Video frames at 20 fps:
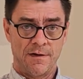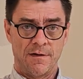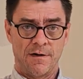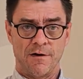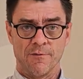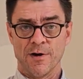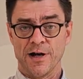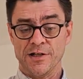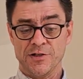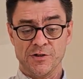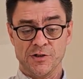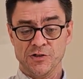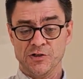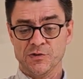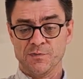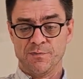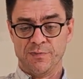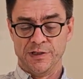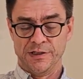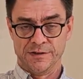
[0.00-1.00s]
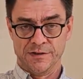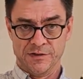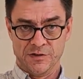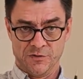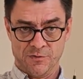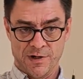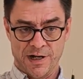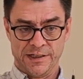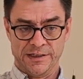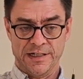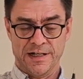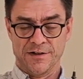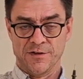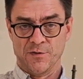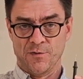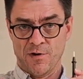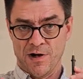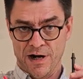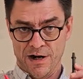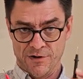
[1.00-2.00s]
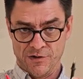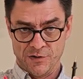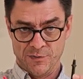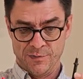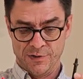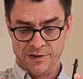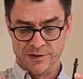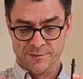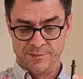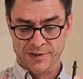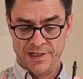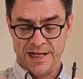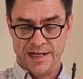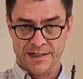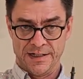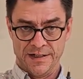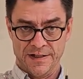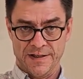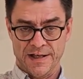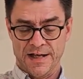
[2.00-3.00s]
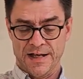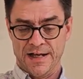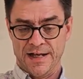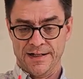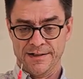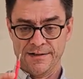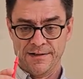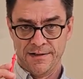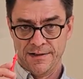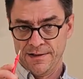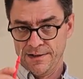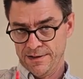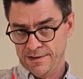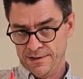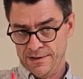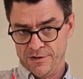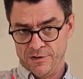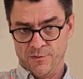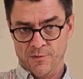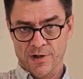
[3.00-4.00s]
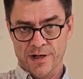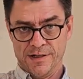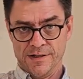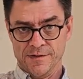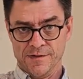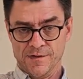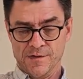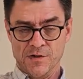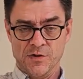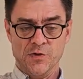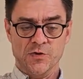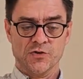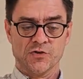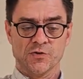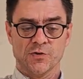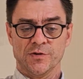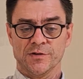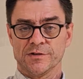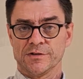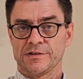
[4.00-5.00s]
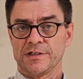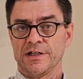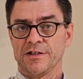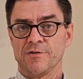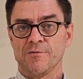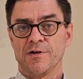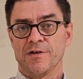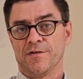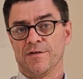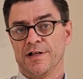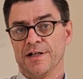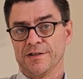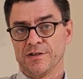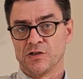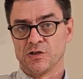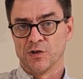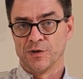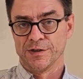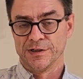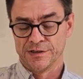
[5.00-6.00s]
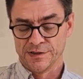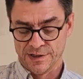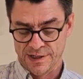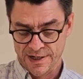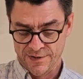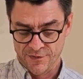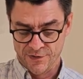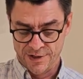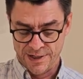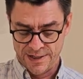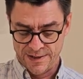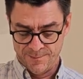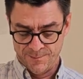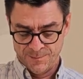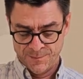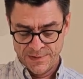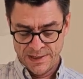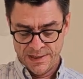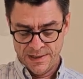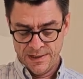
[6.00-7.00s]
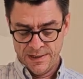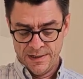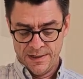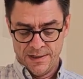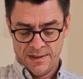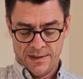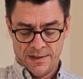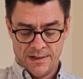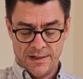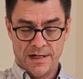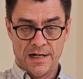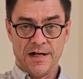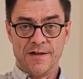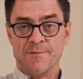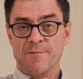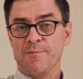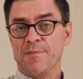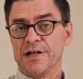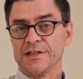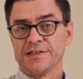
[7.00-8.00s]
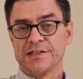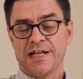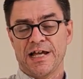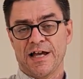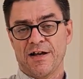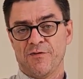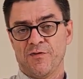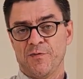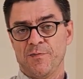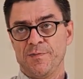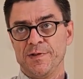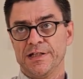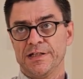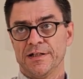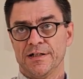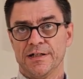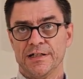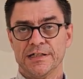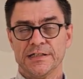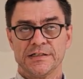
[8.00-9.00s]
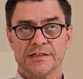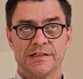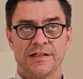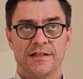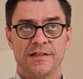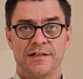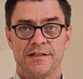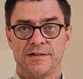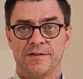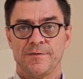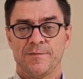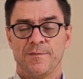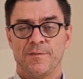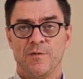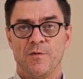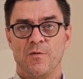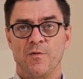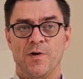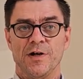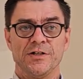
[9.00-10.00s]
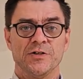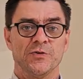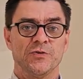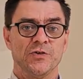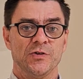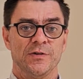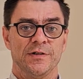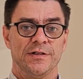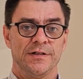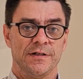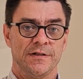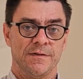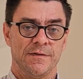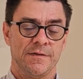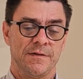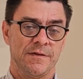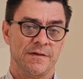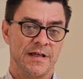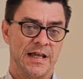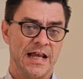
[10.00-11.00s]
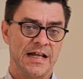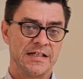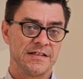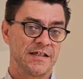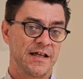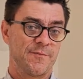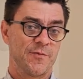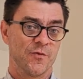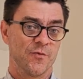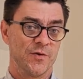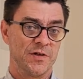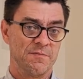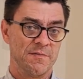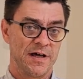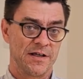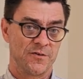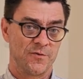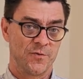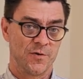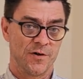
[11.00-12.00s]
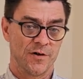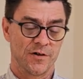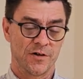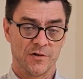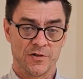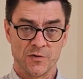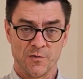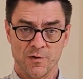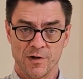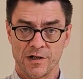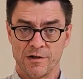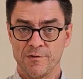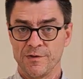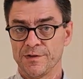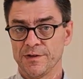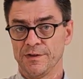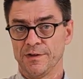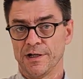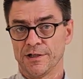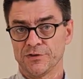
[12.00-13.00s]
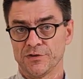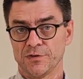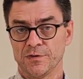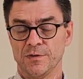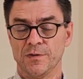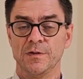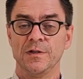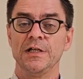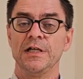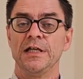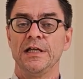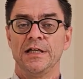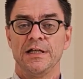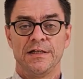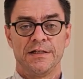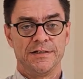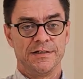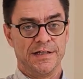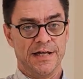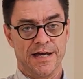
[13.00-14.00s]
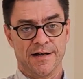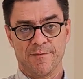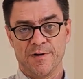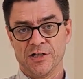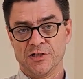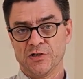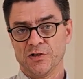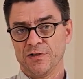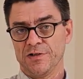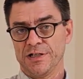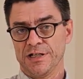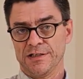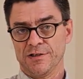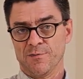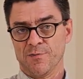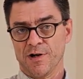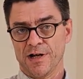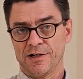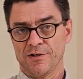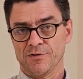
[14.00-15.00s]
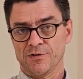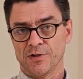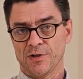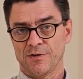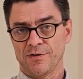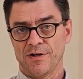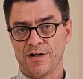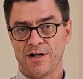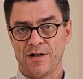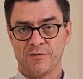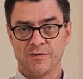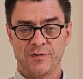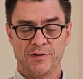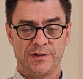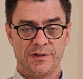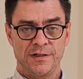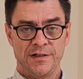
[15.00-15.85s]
already. You can just plug this directly onto the wires. Plug the black into the hot, red into the neutral. It'll tell you whether or not the circuit's live or not. Must have, because when you're doing any type of remodel work or you're working with electrical, you got to make sure you get the breaker turned off